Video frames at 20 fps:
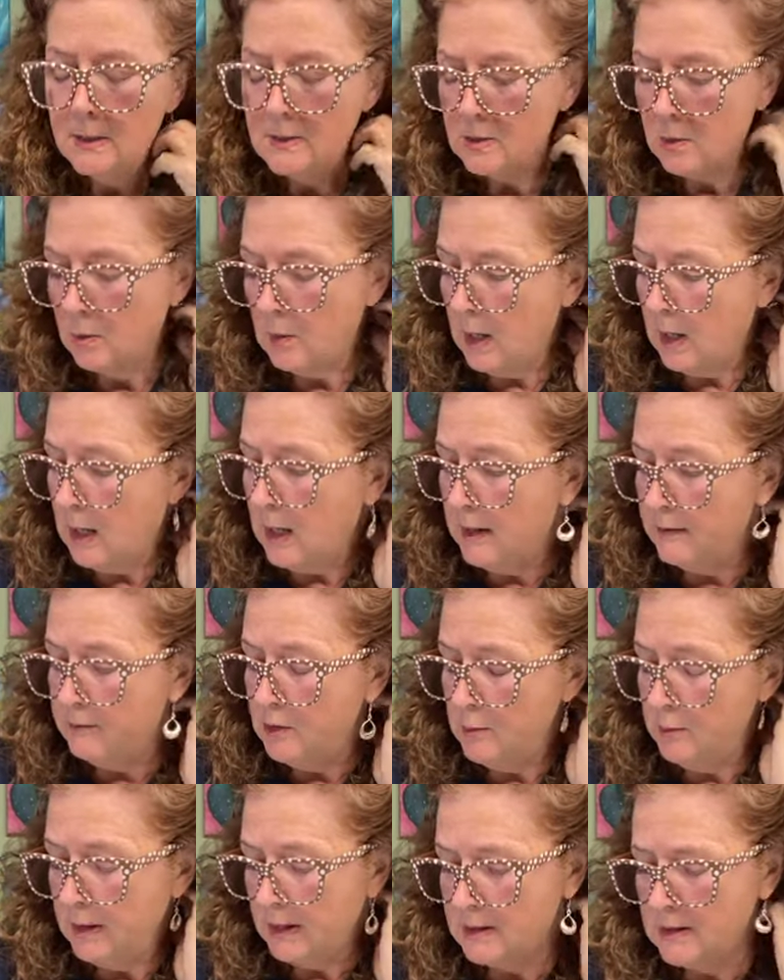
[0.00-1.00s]
So
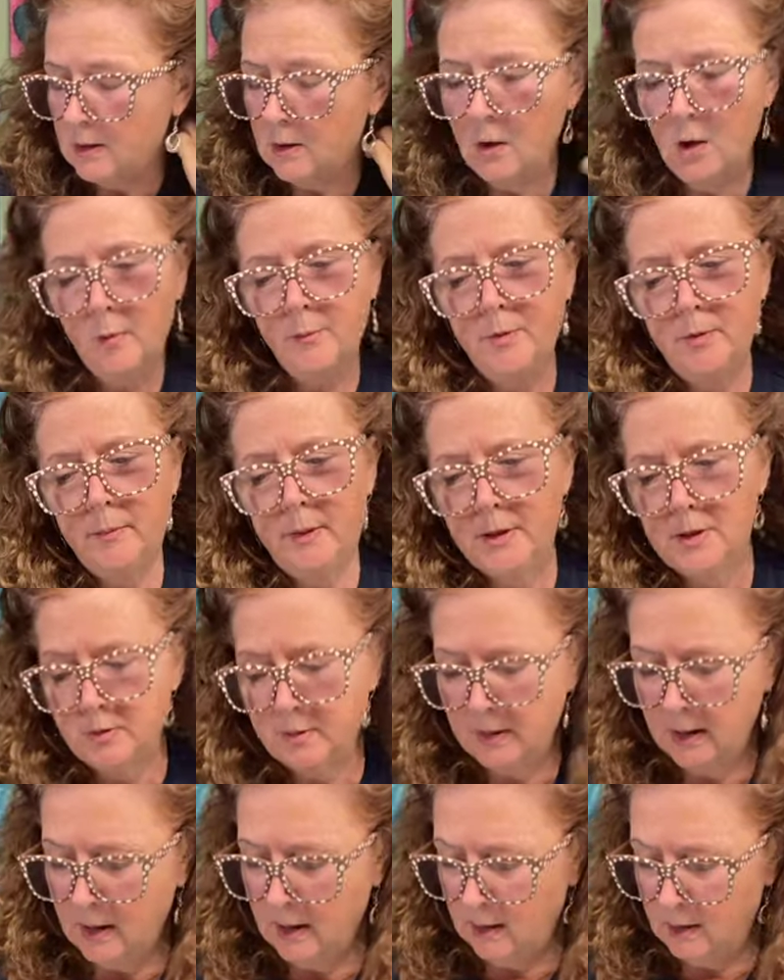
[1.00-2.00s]
if you mix your
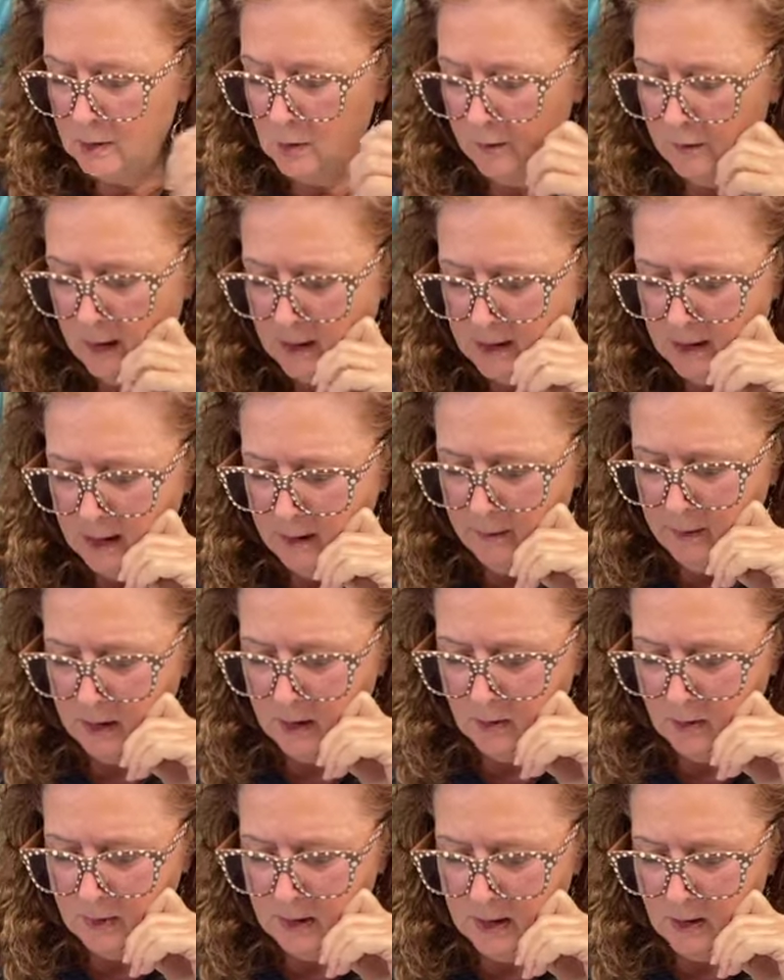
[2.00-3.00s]
complementary colors, so if I take
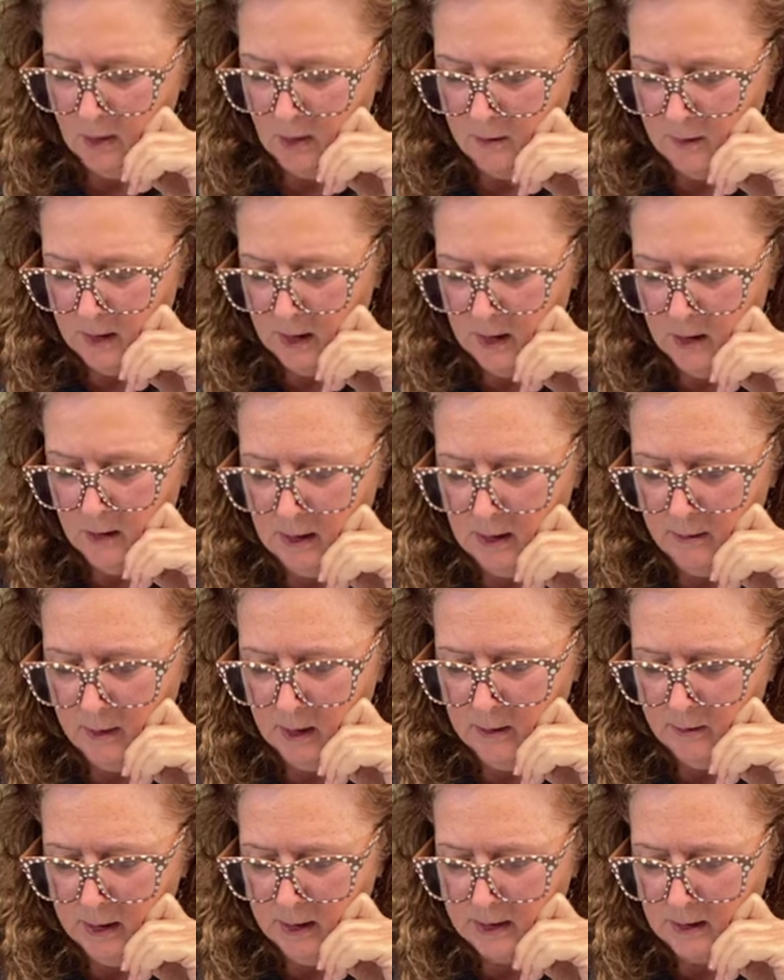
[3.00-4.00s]
my green over and
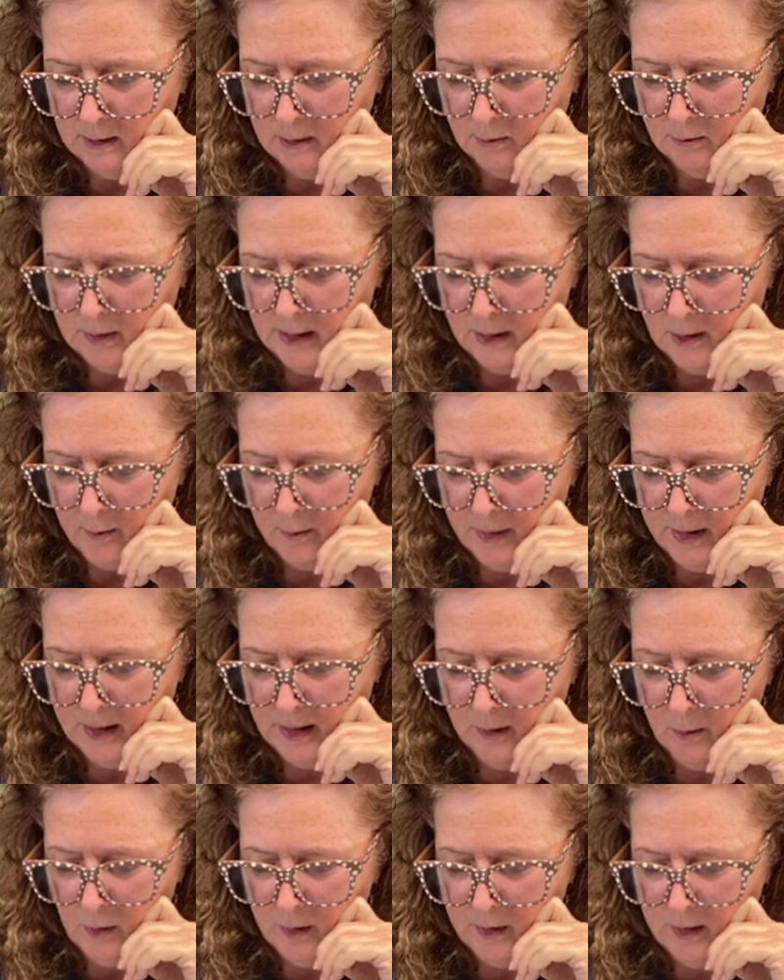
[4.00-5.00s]
I'm going to mix a little red or
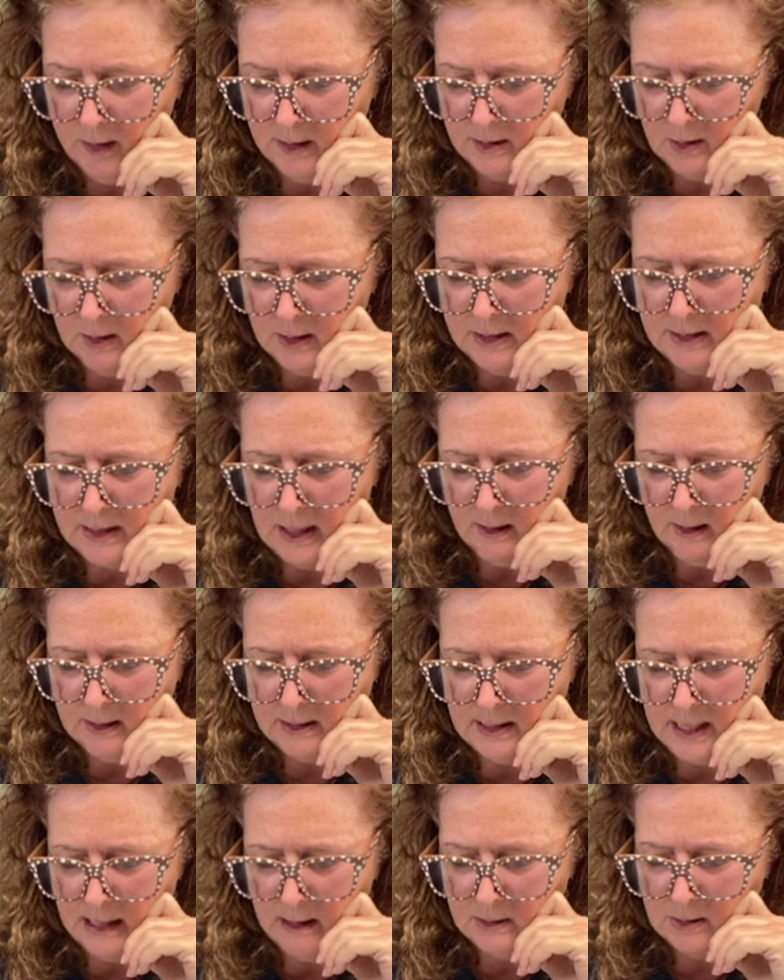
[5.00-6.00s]
pink with it, it's going to dull
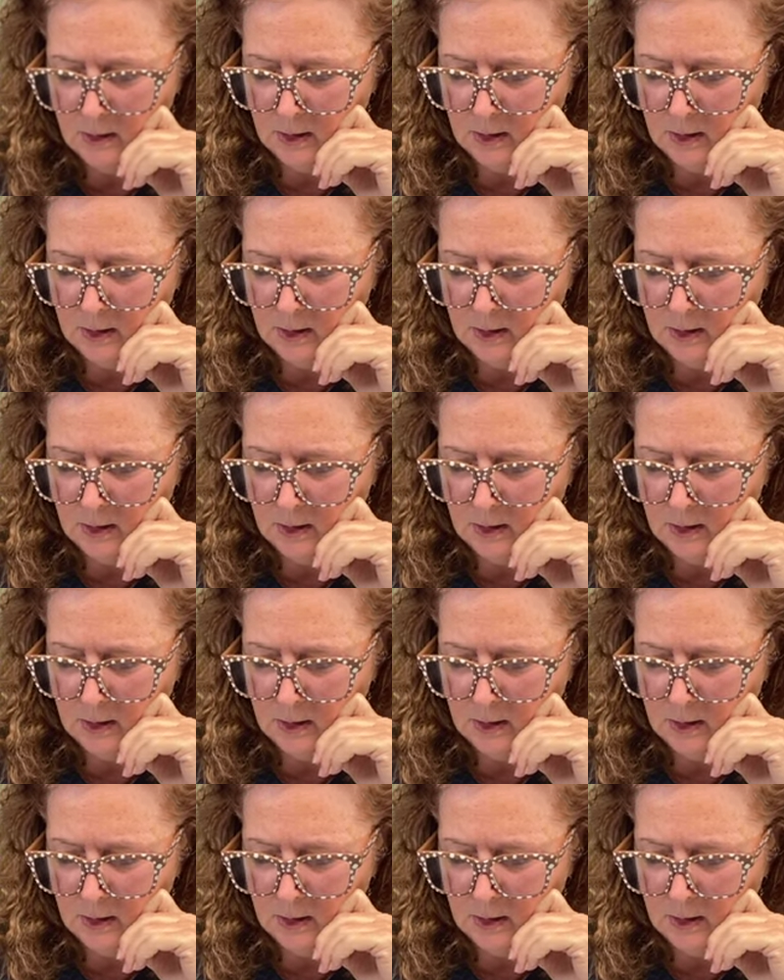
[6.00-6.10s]
it down.